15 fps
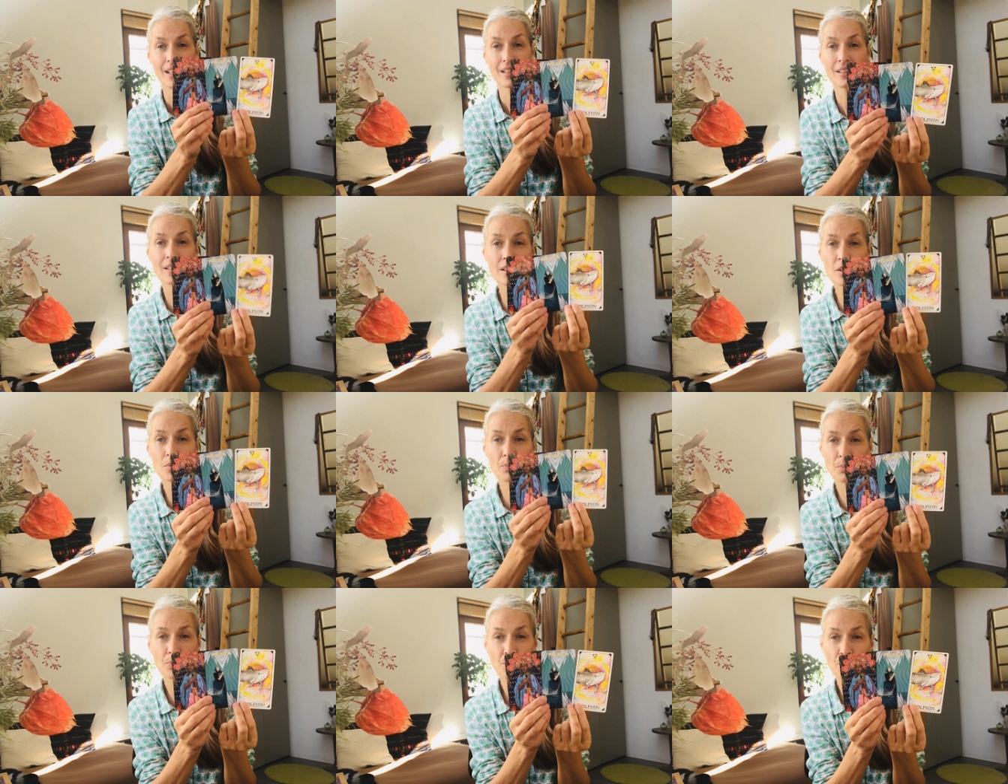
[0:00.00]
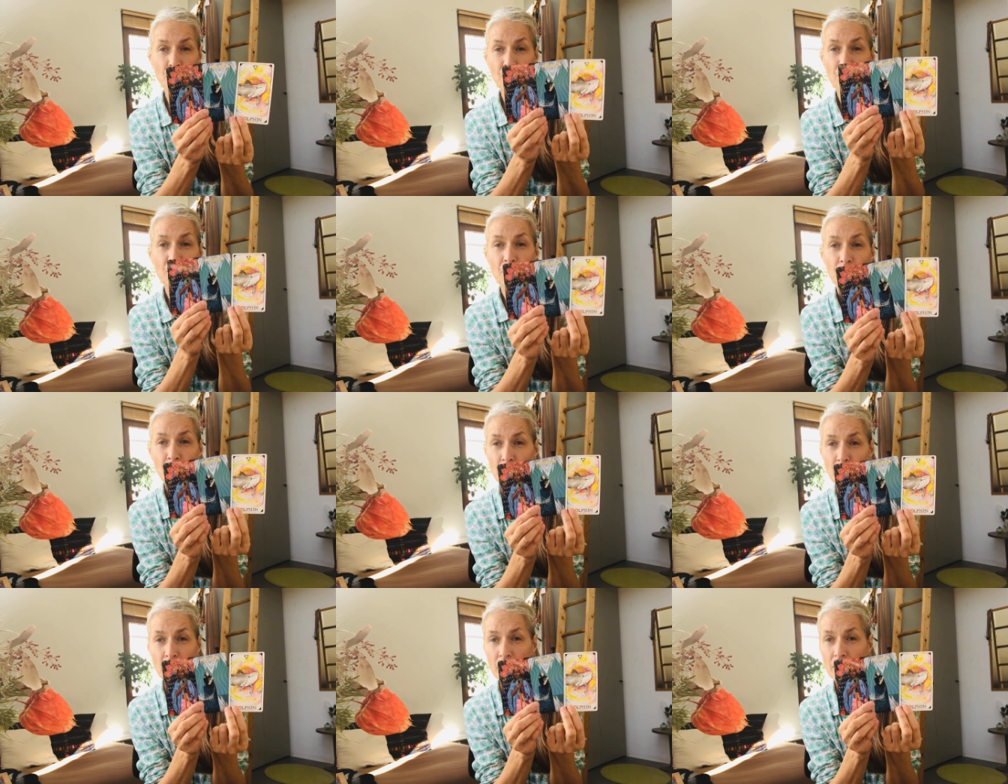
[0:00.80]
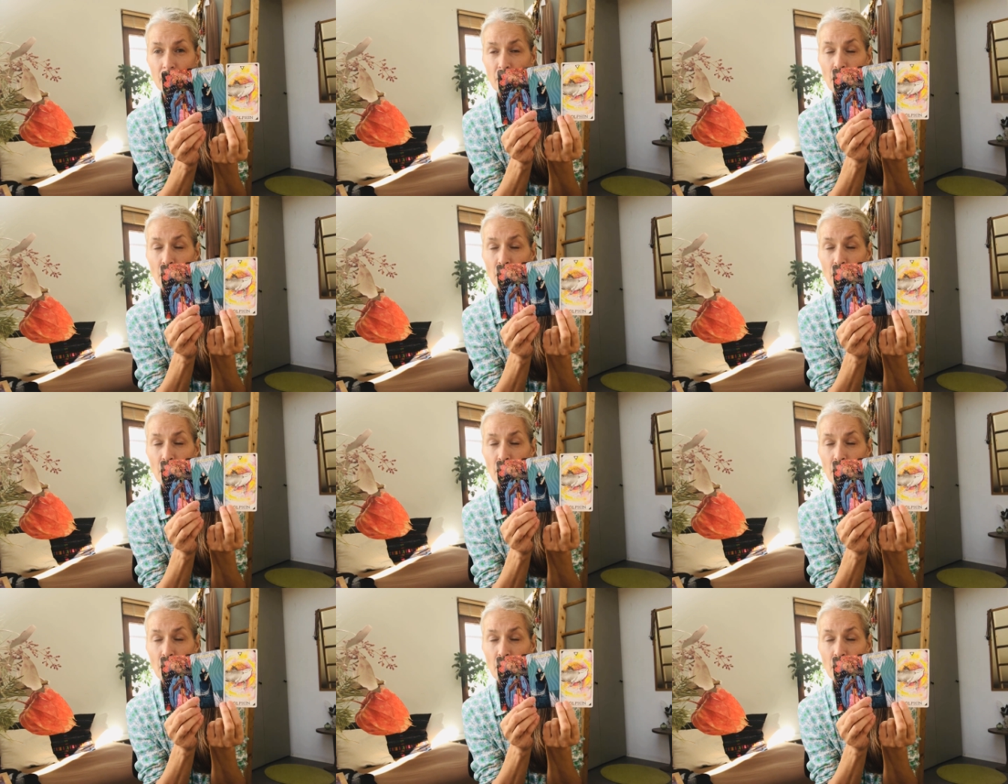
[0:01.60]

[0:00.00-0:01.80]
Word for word: This pure,